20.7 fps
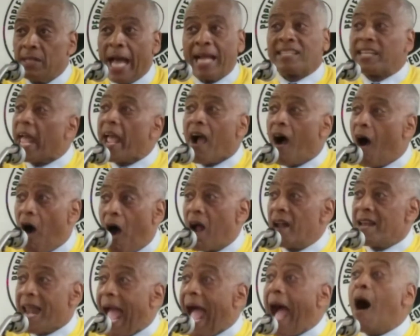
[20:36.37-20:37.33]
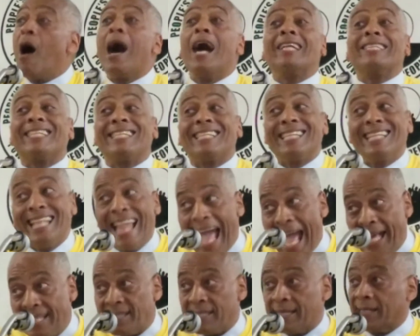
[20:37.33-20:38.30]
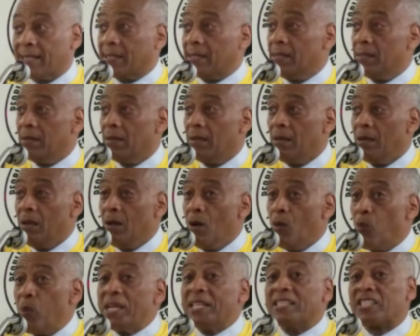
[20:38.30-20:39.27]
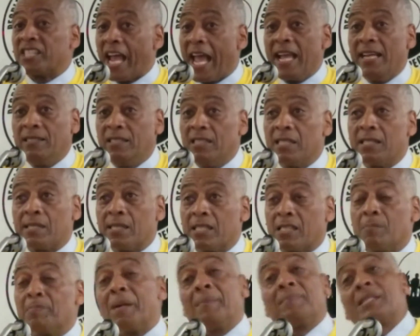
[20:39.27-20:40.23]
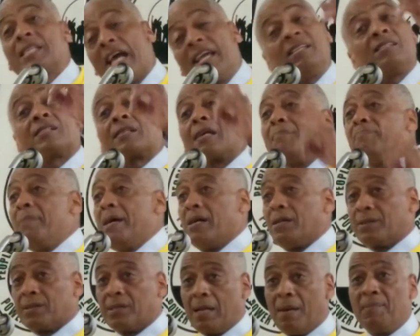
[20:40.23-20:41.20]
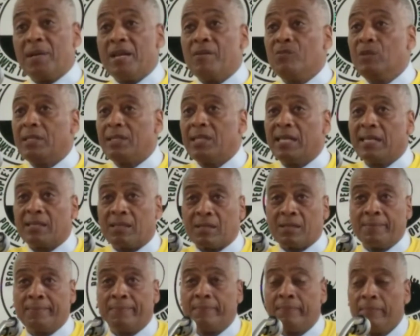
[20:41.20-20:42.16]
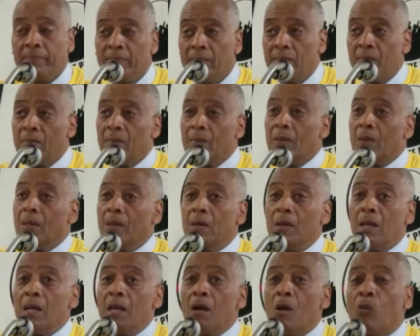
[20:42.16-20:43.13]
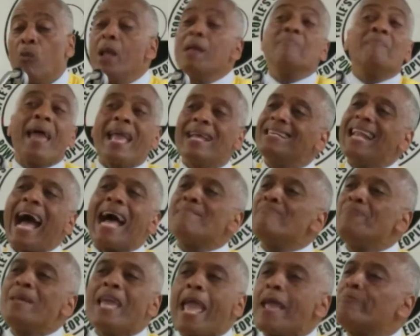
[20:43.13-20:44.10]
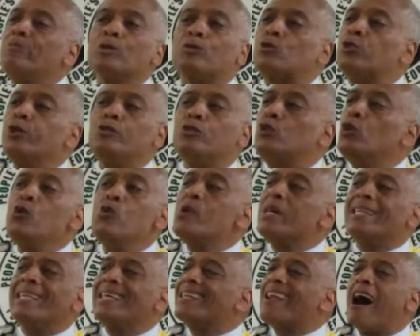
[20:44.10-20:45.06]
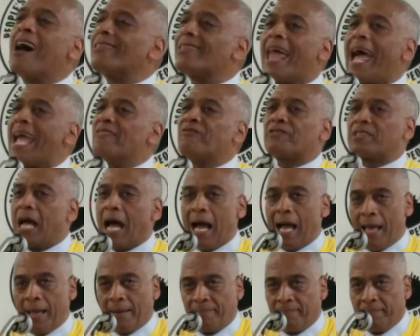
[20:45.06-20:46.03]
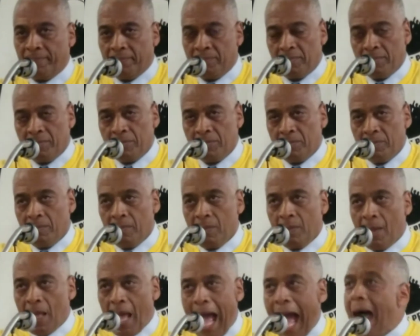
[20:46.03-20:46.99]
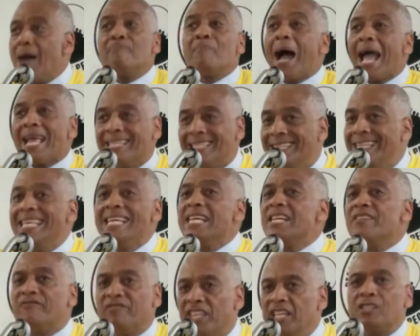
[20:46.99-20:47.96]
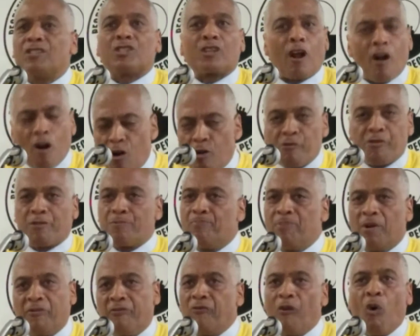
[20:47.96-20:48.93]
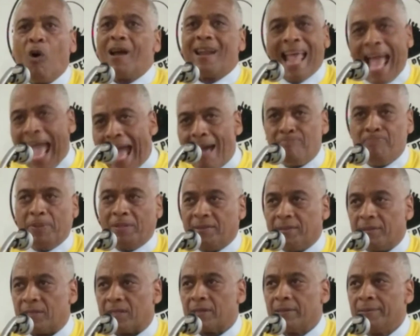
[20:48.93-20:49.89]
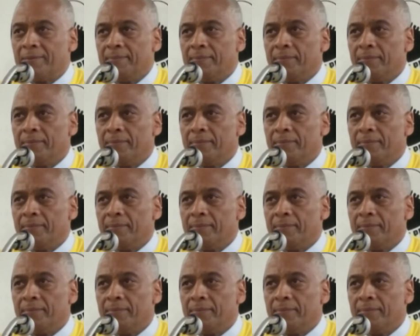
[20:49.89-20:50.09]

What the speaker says: That they are now, unless we change the system. I'm going to tell you something else, and I'm in with this. We may not be able to do it in our lifetime. I might leave this earth before it happens.